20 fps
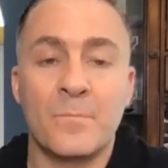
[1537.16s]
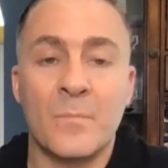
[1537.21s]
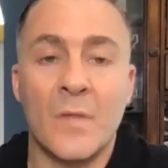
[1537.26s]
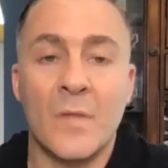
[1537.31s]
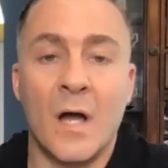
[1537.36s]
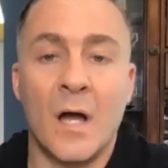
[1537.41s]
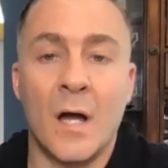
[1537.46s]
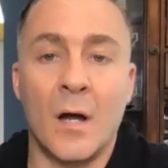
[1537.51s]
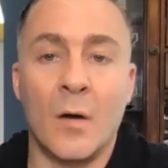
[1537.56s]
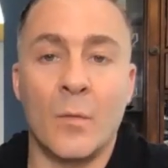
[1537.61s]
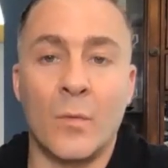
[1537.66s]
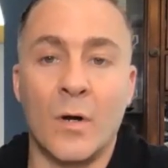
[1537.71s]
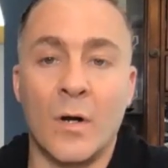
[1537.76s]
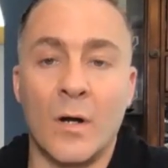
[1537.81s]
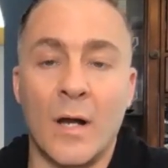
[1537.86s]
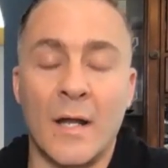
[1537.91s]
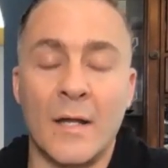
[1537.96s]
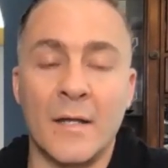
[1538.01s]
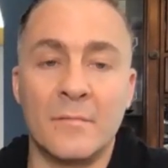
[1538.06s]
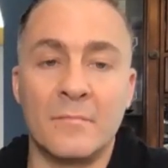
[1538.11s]

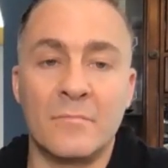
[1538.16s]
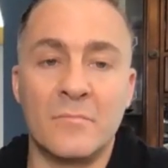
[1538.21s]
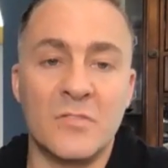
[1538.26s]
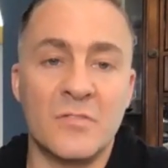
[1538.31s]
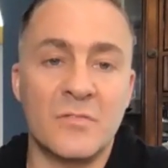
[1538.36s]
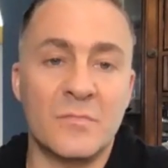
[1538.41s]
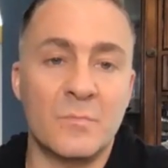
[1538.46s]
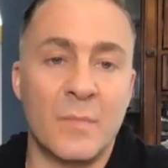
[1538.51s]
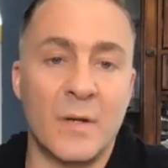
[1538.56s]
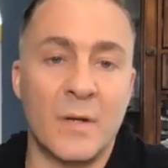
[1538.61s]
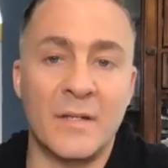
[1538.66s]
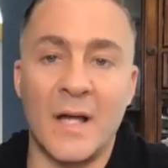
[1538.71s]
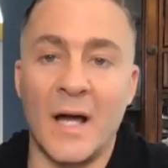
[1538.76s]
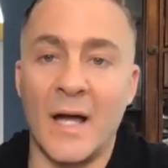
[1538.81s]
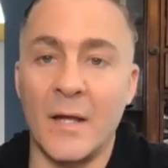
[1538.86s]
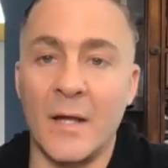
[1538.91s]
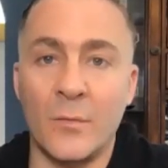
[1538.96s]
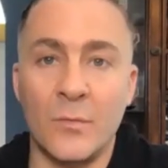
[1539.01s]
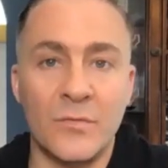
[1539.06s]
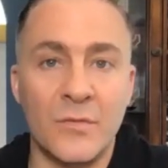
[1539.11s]
where my
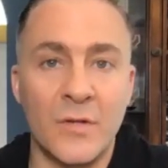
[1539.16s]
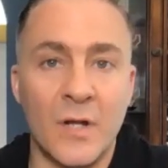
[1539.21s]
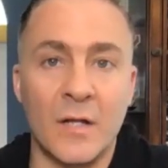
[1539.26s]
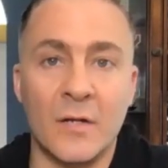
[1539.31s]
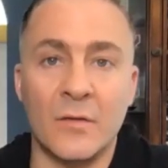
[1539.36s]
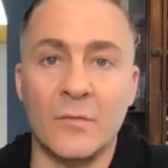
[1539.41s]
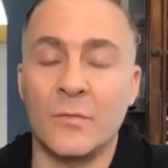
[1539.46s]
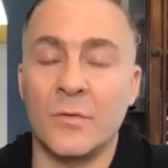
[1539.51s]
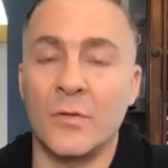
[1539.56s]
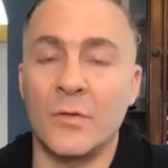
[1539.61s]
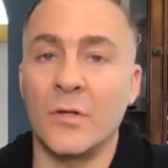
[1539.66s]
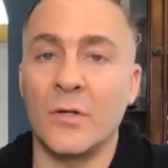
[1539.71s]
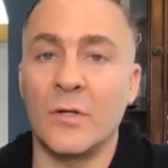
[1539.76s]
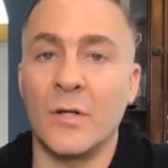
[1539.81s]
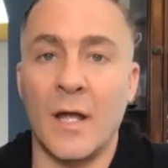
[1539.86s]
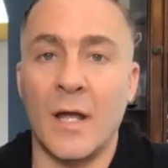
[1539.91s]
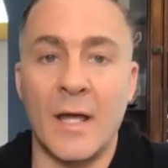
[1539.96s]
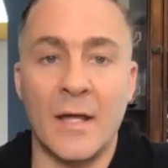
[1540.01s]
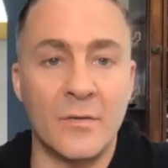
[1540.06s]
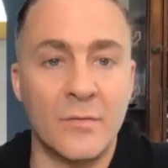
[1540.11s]
diet was not good.
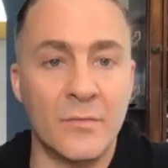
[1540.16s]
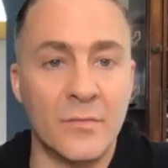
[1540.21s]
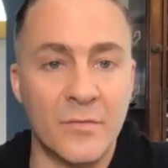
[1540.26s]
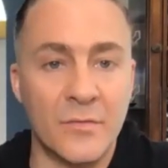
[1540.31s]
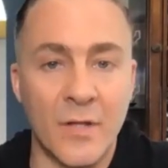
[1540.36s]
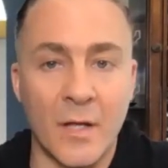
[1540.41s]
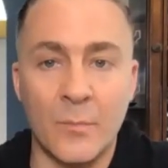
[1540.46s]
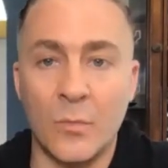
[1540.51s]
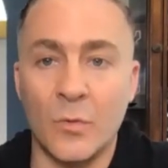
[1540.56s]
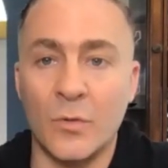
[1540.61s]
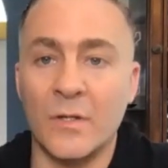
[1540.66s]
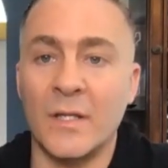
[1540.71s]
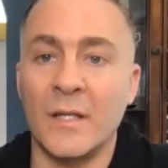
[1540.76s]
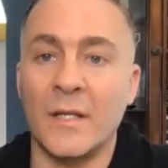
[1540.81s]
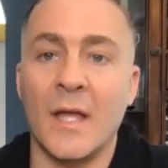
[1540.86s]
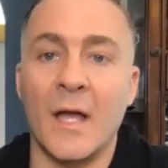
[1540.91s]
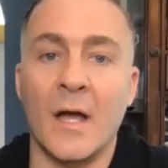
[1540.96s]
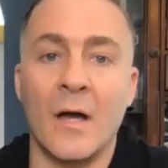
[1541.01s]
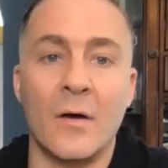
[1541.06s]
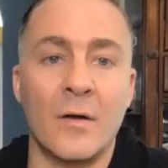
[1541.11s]
I had stopped
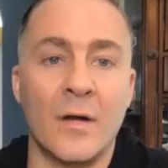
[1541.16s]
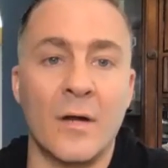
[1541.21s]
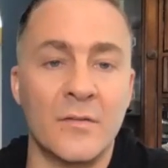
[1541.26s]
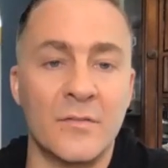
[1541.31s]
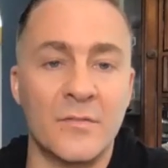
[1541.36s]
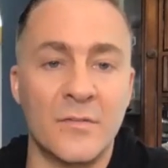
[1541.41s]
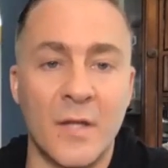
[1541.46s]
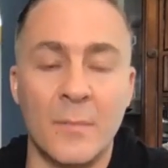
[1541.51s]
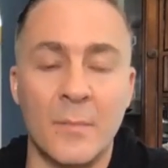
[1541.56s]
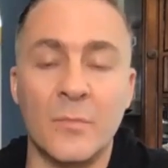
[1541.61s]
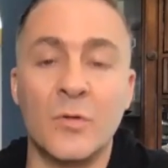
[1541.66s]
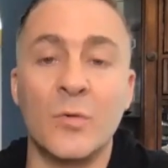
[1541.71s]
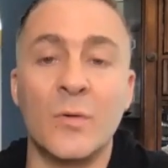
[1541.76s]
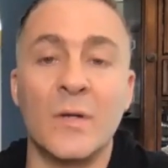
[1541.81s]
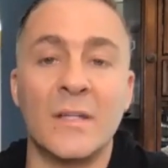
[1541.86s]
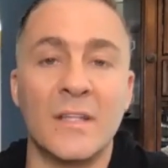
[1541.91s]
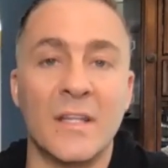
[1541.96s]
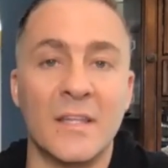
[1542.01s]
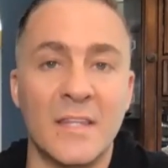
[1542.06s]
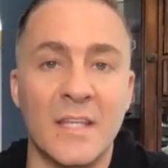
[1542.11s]
working out. I had stopped
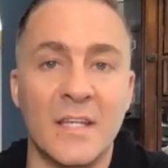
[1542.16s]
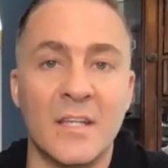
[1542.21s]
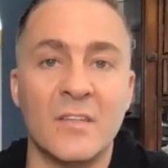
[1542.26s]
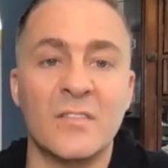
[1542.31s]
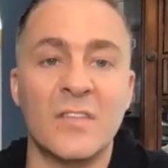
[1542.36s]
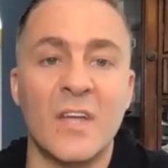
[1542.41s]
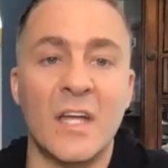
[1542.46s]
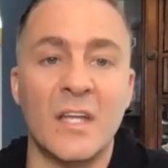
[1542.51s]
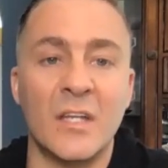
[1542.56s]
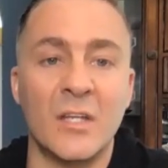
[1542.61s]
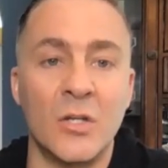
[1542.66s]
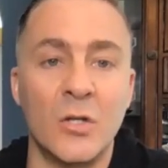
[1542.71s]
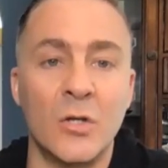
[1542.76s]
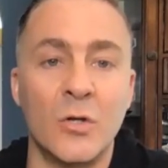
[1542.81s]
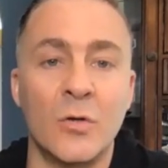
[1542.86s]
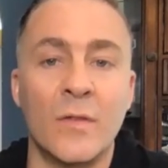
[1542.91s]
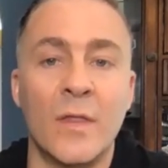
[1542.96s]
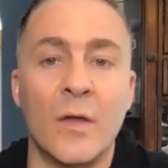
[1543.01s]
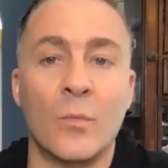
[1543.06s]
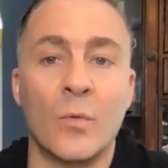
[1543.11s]
doing the things I
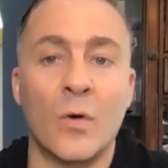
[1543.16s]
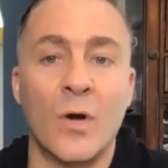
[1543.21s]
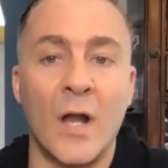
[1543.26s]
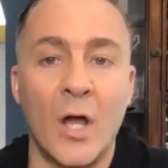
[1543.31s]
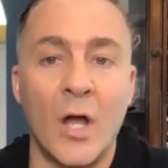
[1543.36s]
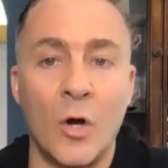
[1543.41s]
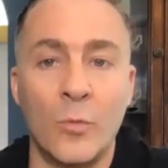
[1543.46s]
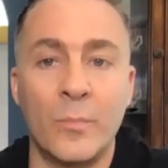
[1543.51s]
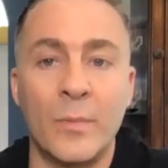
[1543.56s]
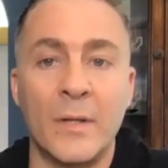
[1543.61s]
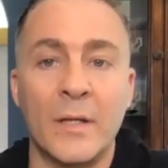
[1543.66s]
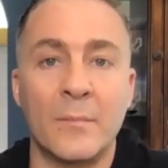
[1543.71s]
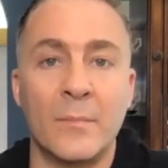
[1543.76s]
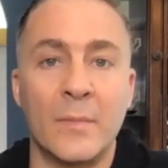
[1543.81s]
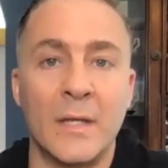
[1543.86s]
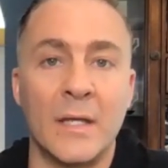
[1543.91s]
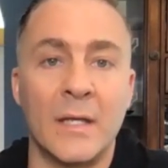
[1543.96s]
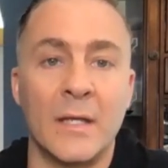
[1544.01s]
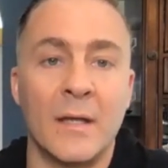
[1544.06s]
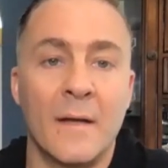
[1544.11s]
knew that were helping
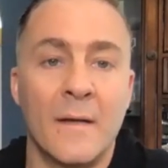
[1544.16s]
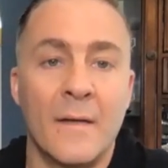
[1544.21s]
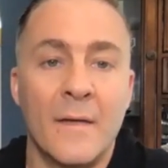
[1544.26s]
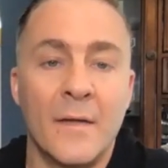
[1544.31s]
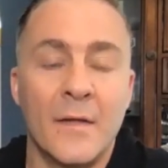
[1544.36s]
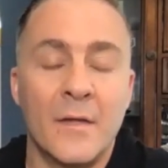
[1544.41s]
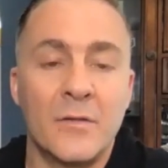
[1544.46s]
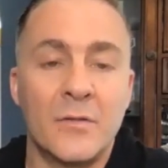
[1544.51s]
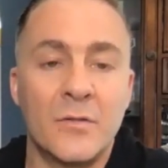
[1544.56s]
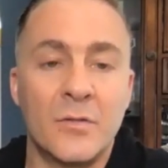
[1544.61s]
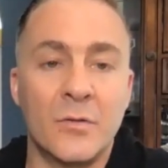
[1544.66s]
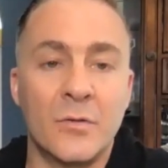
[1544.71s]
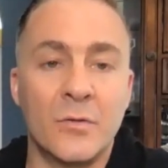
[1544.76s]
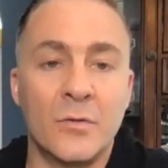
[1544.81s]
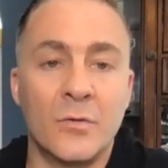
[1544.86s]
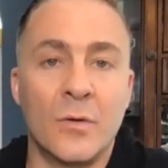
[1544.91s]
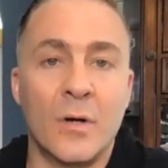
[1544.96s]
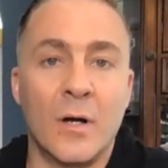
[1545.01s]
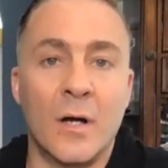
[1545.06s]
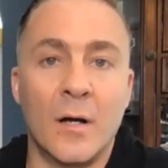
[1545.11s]
me
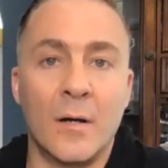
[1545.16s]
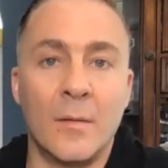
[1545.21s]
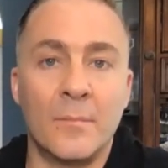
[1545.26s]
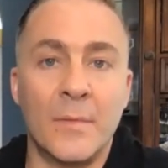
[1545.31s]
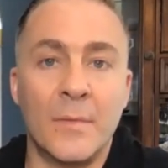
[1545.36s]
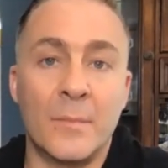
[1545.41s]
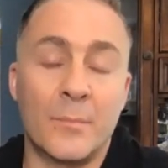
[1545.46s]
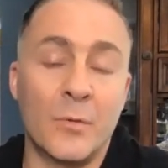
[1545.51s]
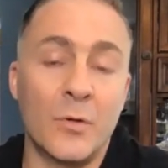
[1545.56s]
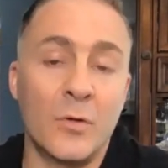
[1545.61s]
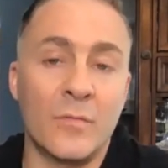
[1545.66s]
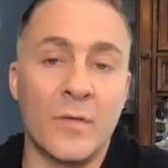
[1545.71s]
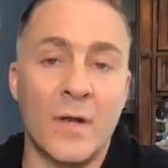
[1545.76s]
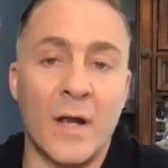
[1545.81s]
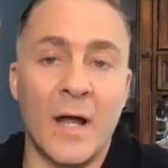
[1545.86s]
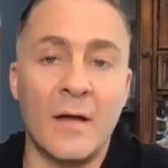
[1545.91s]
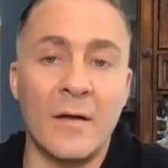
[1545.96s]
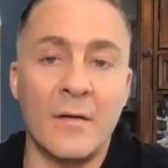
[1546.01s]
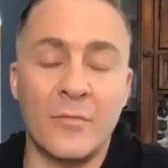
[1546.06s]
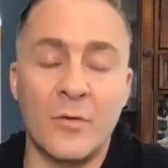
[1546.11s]
to improve. And
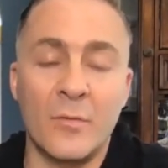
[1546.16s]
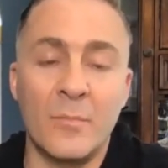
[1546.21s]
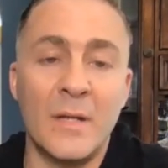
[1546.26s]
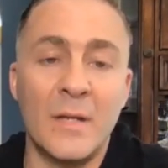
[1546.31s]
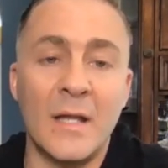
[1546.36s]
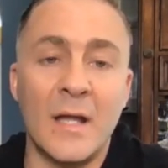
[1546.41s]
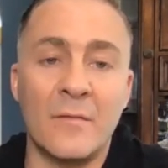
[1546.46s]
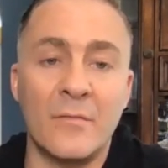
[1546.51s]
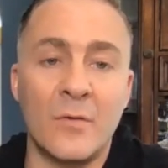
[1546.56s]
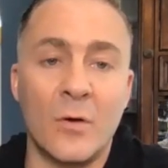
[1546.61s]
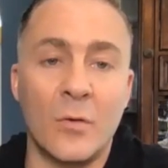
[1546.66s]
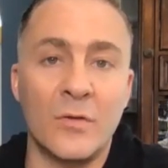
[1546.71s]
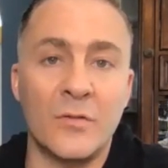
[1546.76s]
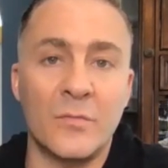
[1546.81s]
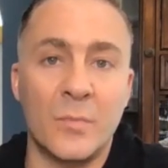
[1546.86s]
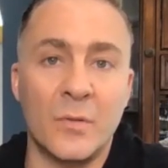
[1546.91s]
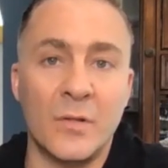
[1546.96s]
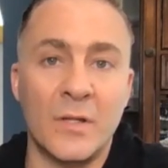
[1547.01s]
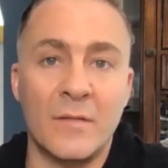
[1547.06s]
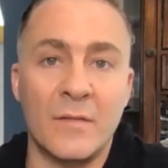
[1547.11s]
for me, I've always
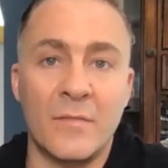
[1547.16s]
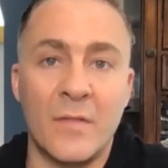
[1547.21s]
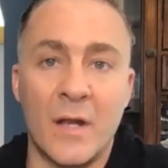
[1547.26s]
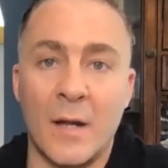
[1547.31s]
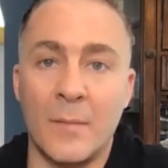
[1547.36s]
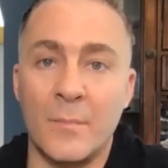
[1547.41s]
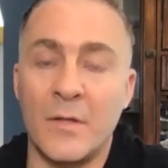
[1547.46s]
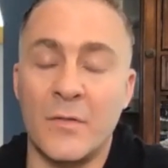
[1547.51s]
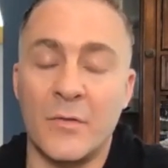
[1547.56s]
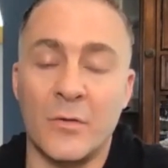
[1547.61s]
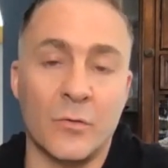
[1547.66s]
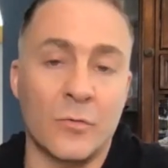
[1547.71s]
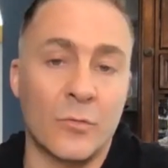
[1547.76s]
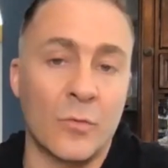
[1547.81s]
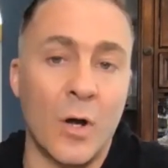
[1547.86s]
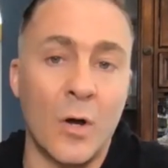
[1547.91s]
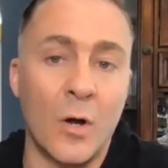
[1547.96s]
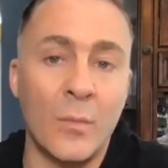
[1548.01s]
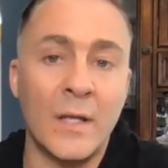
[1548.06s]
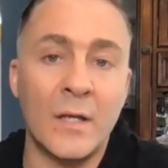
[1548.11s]
believed that I'm either
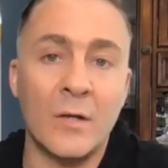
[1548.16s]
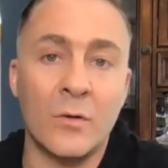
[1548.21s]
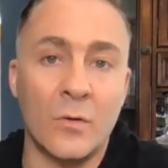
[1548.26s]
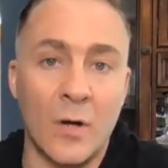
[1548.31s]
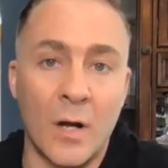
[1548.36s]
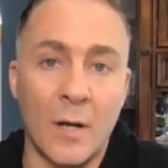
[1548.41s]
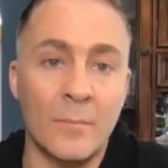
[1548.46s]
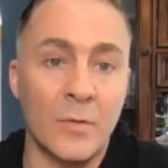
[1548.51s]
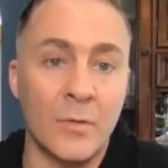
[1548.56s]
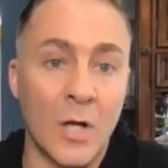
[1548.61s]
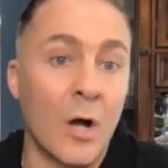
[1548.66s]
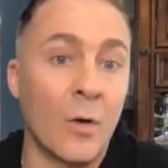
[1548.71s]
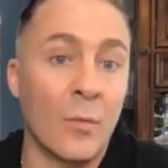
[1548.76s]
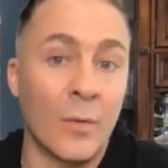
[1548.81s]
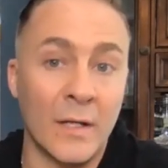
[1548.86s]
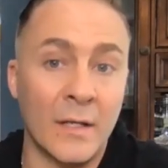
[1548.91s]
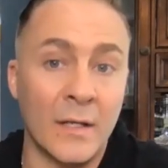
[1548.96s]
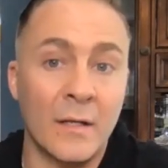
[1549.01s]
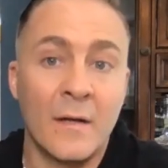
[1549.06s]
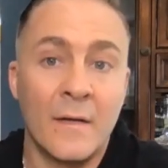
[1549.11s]
growing or I'm
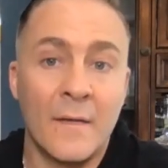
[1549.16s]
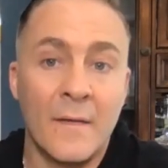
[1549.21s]
going.